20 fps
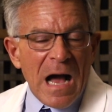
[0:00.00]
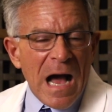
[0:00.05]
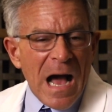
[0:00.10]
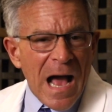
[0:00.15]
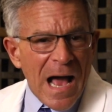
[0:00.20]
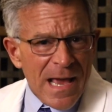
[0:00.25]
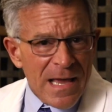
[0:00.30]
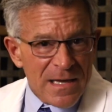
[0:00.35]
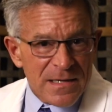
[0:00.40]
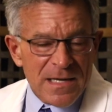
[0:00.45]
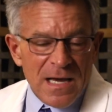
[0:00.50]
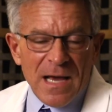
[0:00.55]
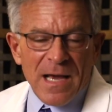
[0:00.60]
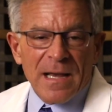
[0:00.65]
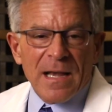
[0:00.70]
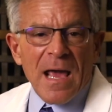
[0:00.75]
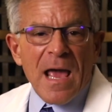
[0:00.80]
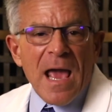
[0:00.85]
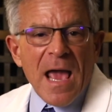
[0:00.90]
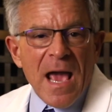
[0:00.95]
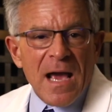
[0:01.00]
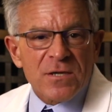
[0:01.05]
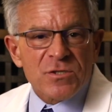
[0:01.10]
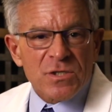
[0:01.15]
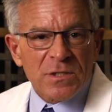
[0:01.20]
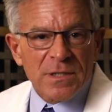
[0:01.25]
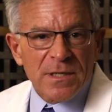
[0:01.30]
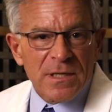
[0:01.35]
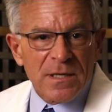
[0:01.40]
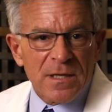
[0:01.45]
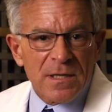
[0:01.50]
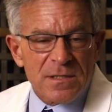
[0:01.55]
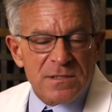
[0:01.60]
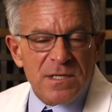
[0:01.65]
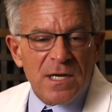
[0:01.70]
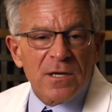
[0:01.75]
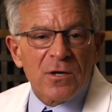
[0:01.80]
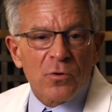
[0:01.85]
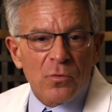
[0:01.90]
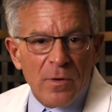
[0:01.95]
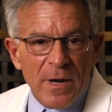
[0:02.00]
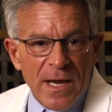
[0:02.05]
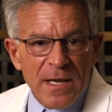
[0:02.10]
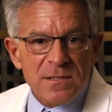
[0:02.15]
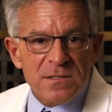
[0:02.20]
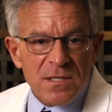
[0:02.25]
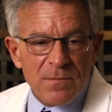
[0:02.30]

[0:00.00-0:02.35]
Iodine actually is a great